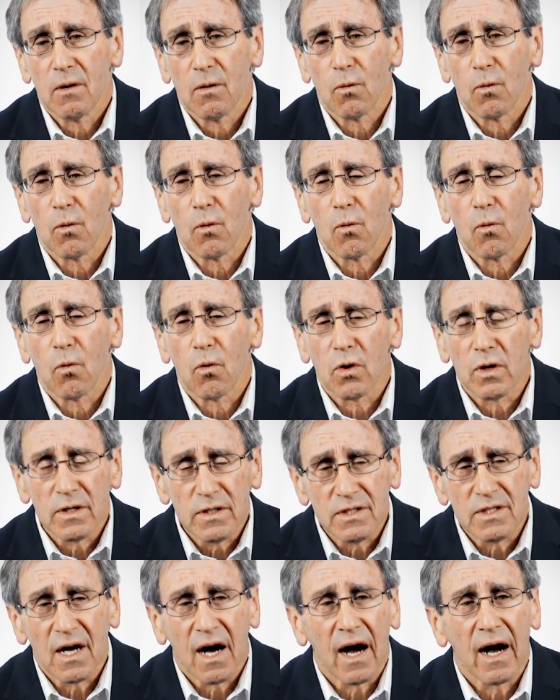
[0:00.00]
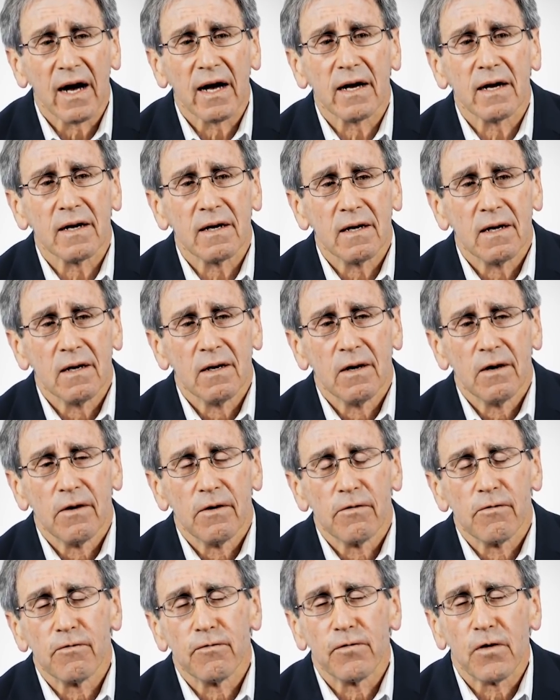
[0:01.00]
Was I
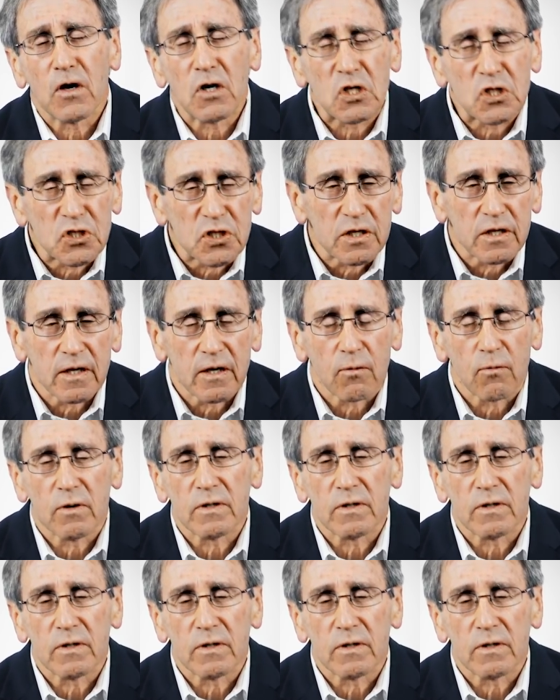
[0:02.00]
functioning?